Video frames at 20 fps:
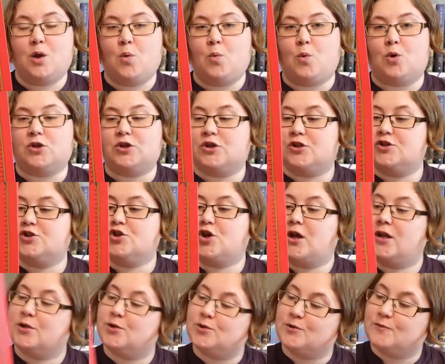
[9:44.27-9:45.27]
what her
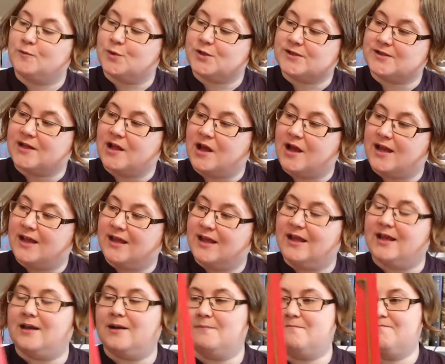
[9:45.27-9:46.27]
childhood was like
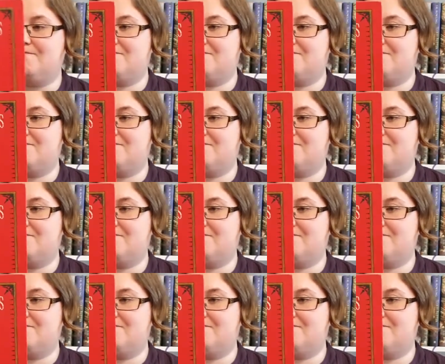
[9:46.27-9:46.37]
in